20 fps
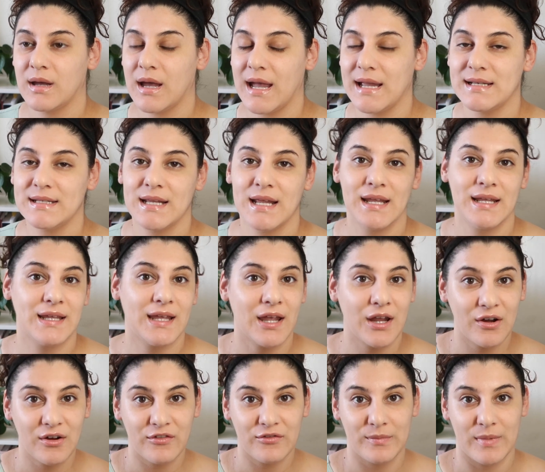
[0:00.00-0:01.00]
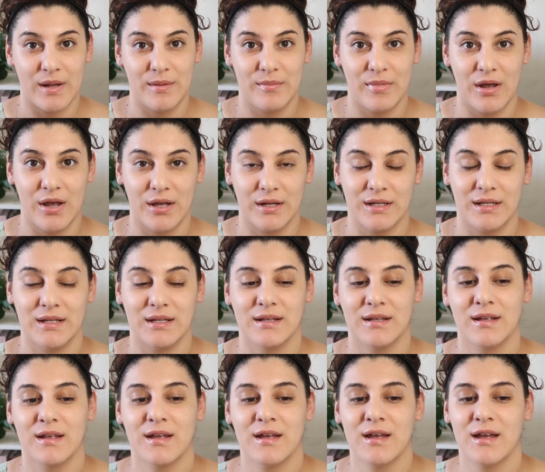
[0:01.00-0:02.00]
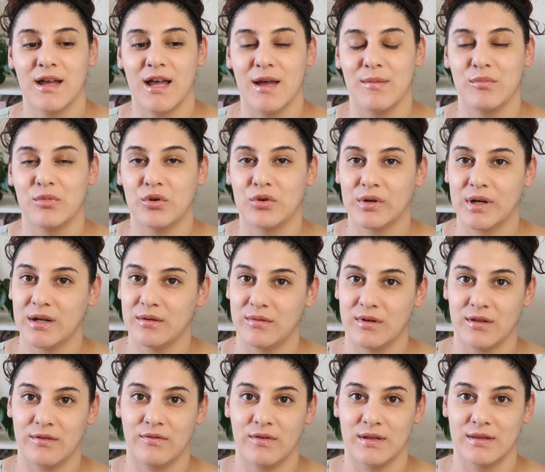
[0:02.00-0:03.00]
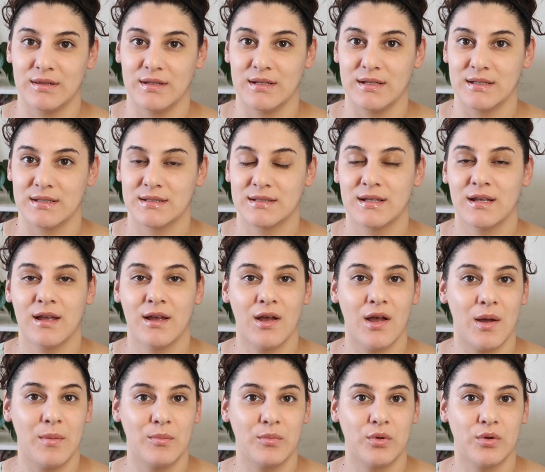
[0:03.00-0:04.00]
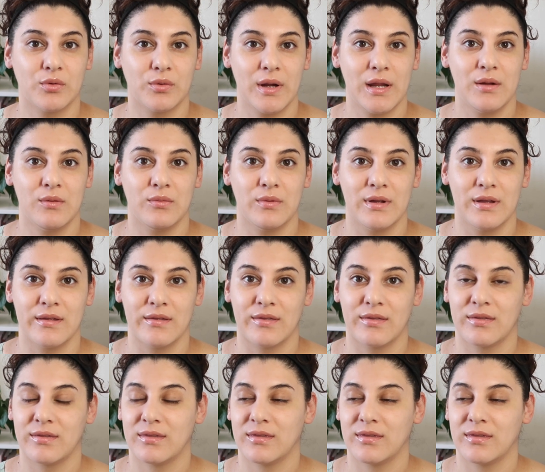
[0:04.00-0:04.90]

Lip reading: I take care of my body, I'm great with fitness, I'm great with